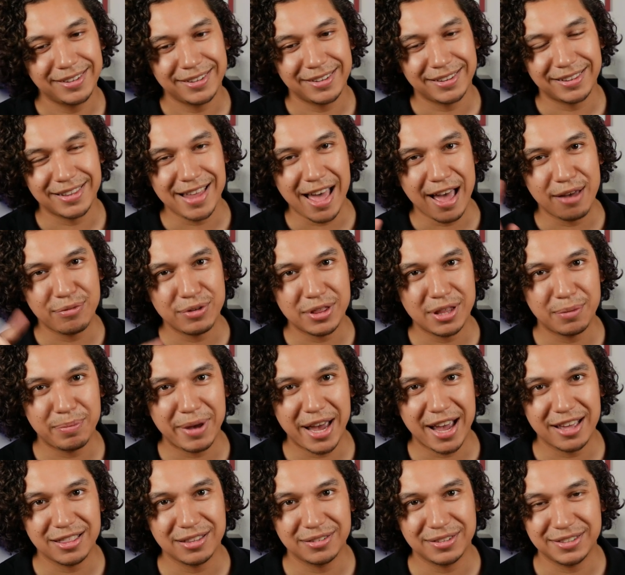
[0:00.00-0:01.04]
Laugh at the
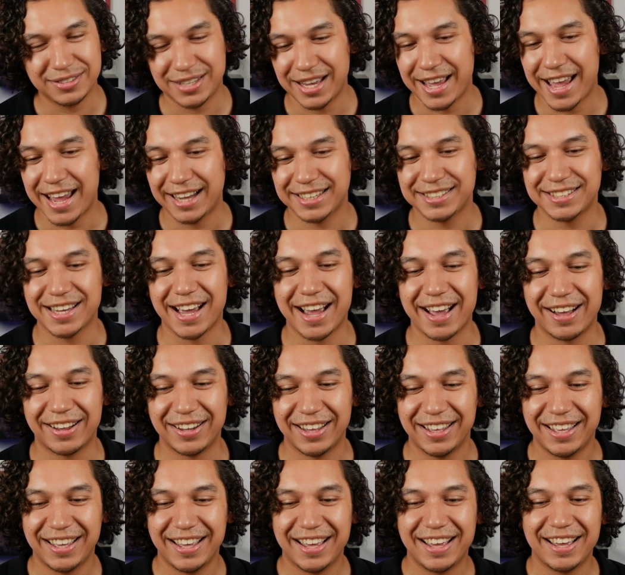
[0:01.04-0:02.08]
path to
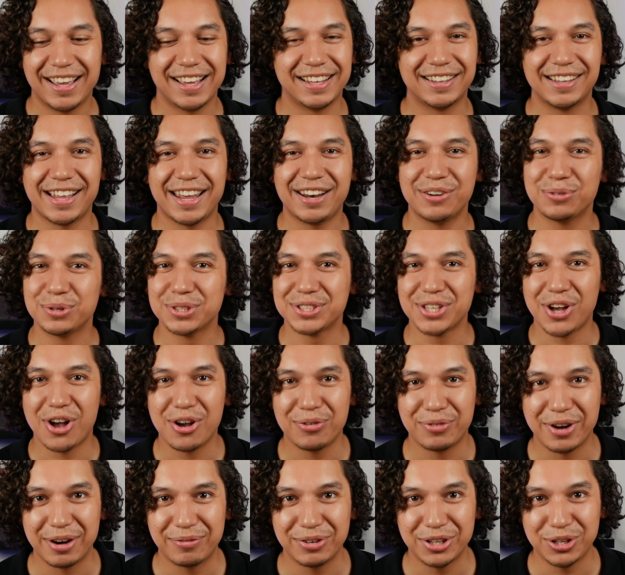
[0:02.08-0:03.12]
exile, let it
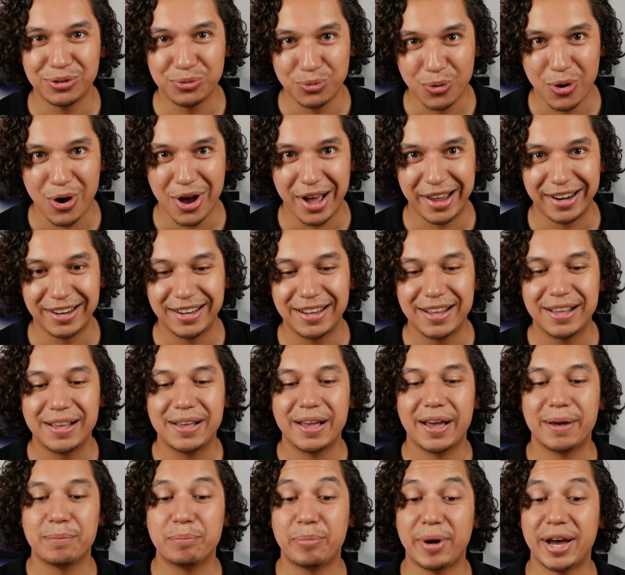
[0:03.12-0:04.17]
resolve whenever you want,
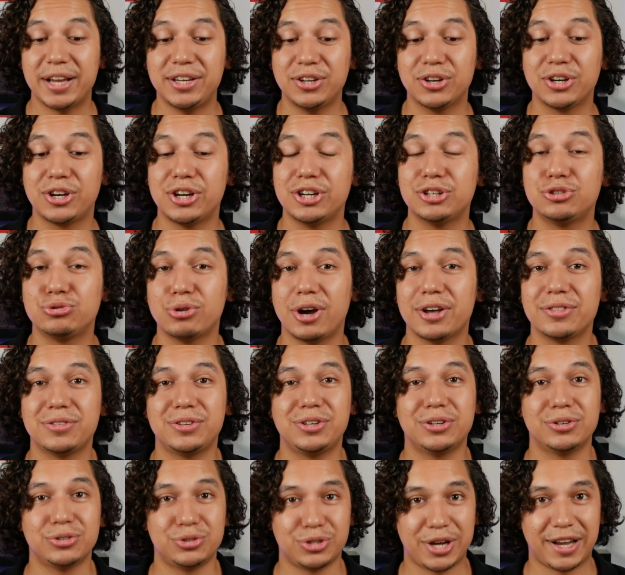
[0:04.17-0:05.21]
but you're going to draw through
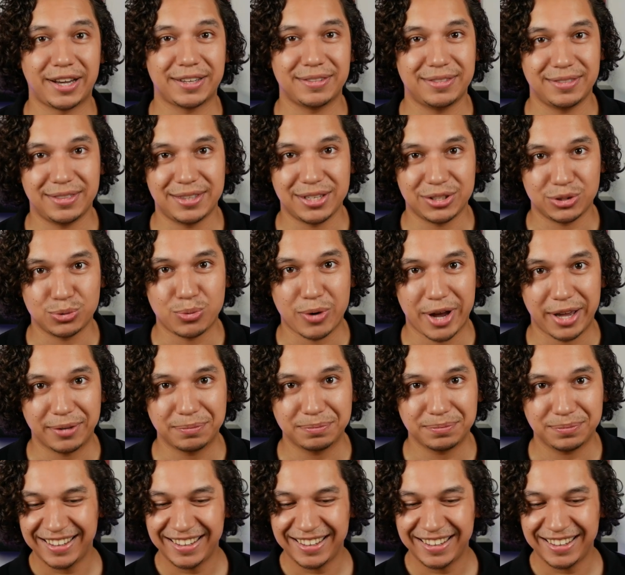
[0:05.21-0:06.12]
your deck this way.